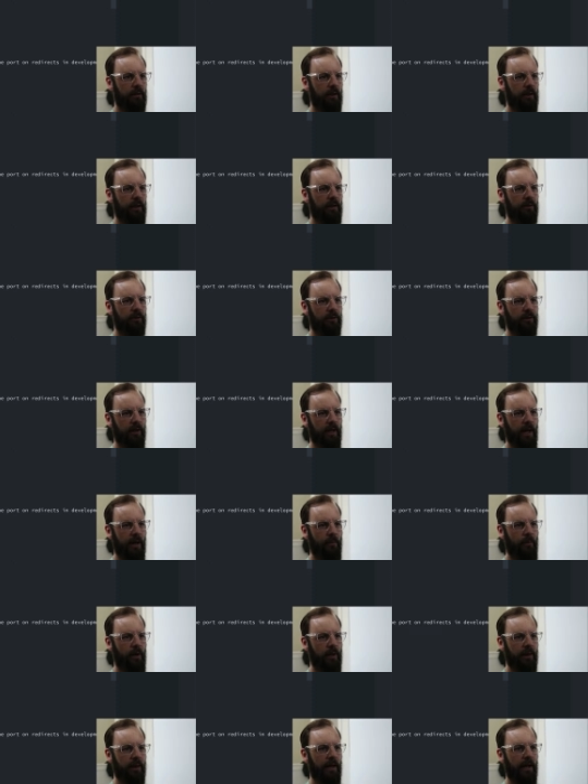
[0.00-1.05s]
and says, hey, I
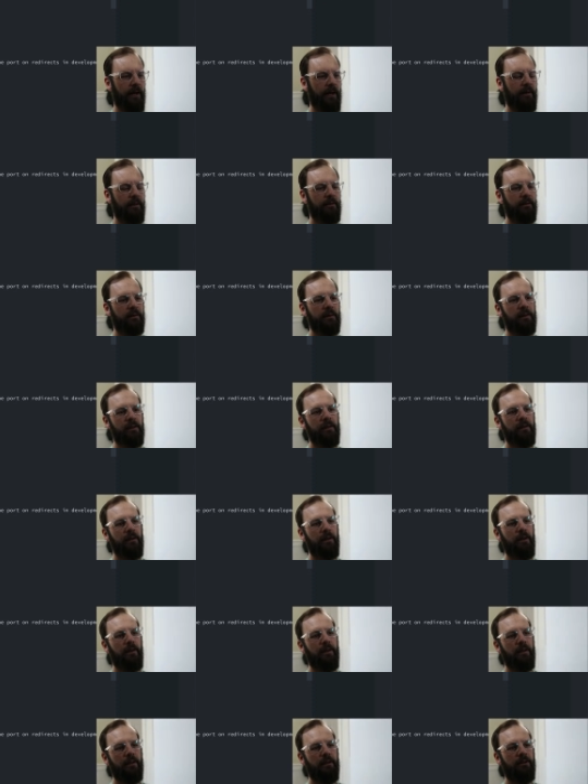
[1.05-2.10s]
want that,
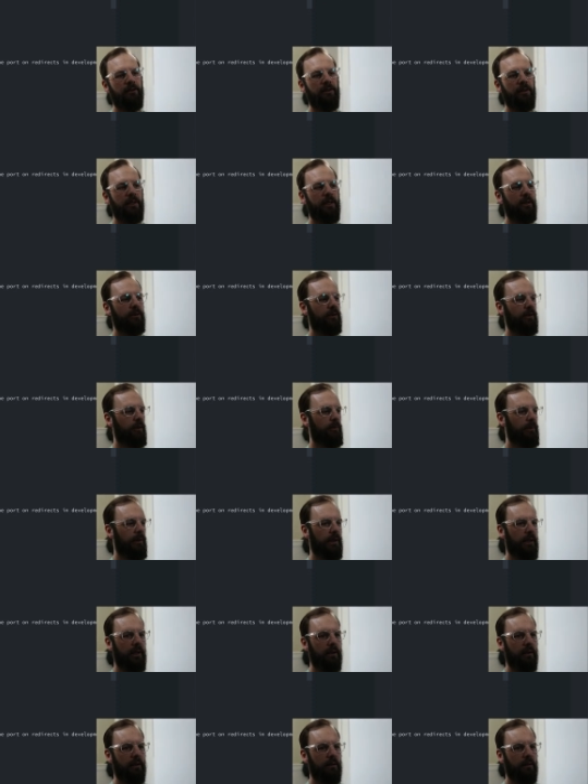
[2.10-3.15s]
then the CDN is going to be
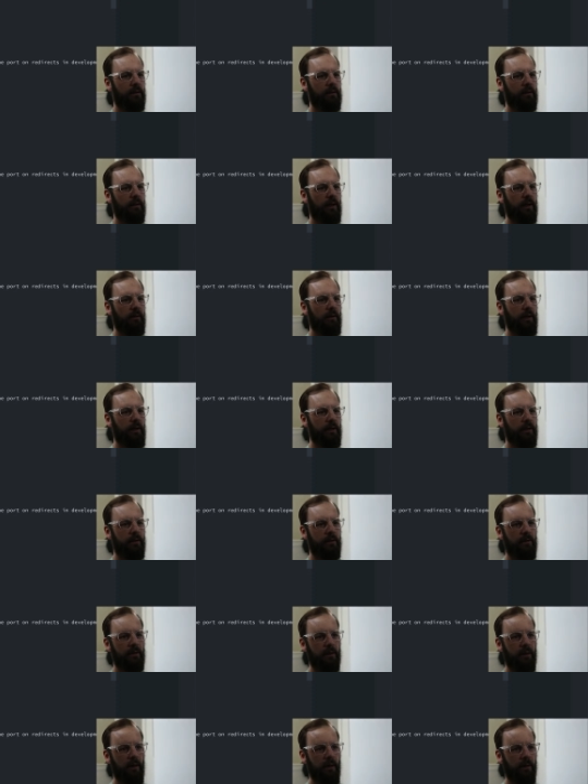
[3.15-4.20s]
like, all right, here
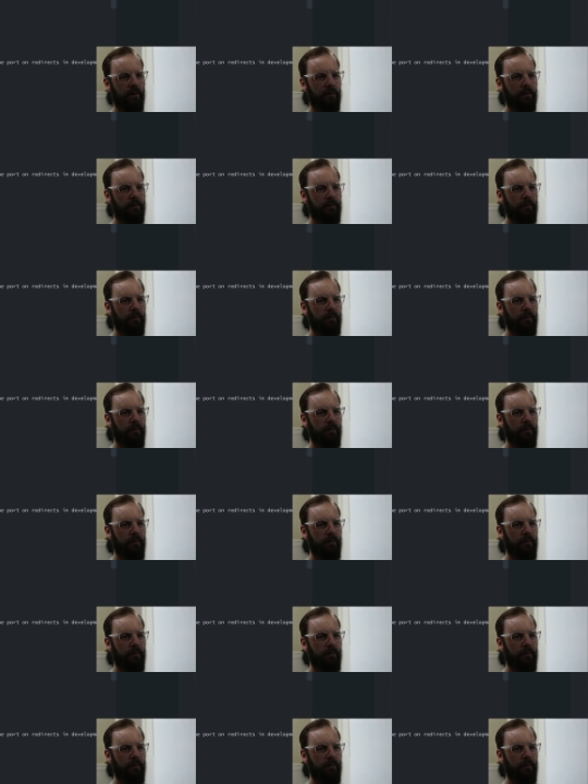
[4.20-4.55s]
you go.